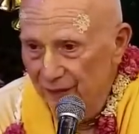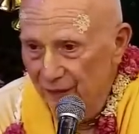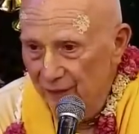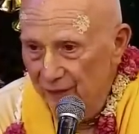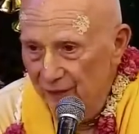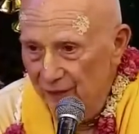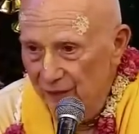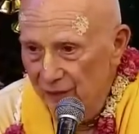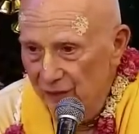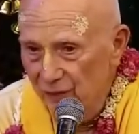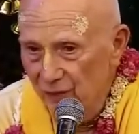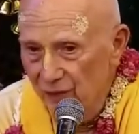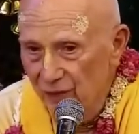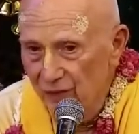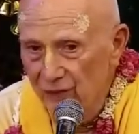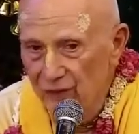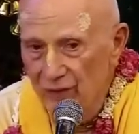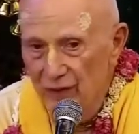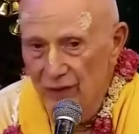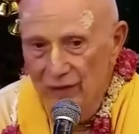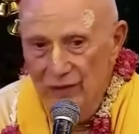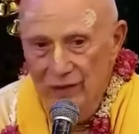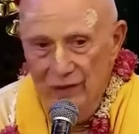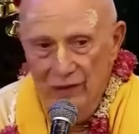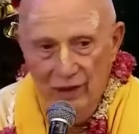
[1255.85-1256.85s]
That means one
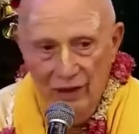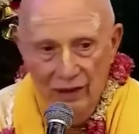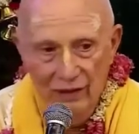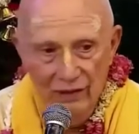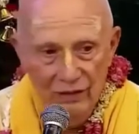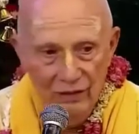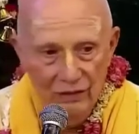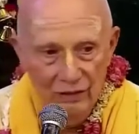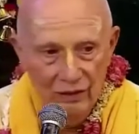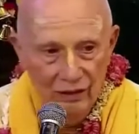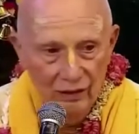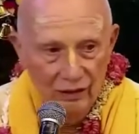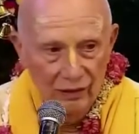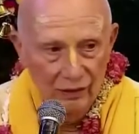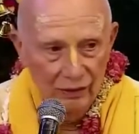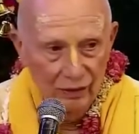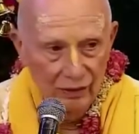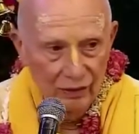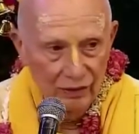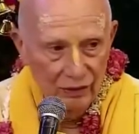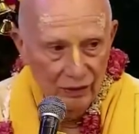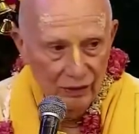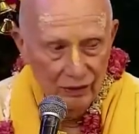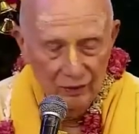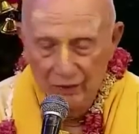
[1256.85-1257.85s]
who does not see
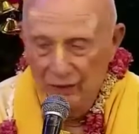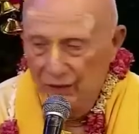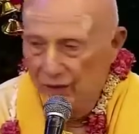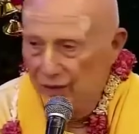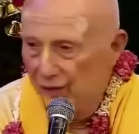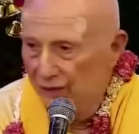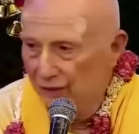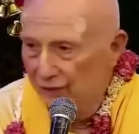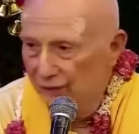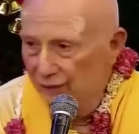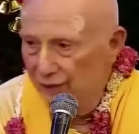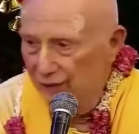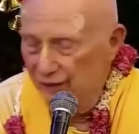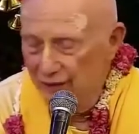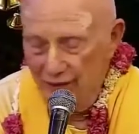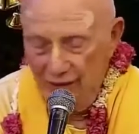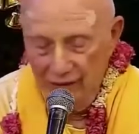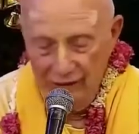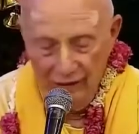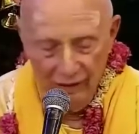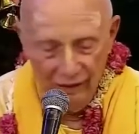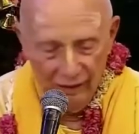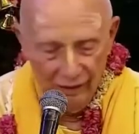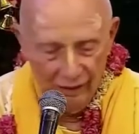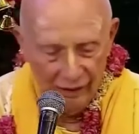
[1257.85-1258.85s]
Krishna with
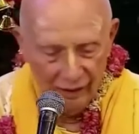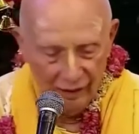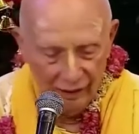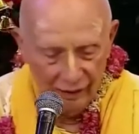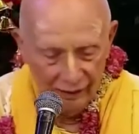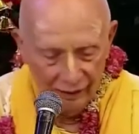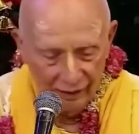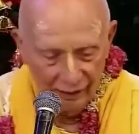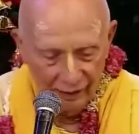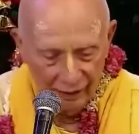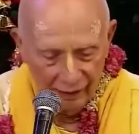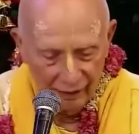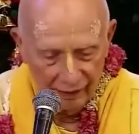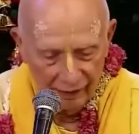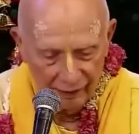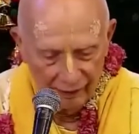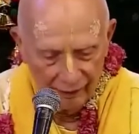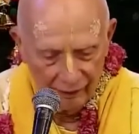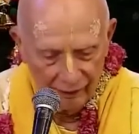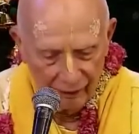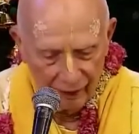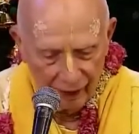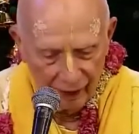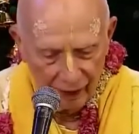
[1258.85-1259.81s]
everything and in anything.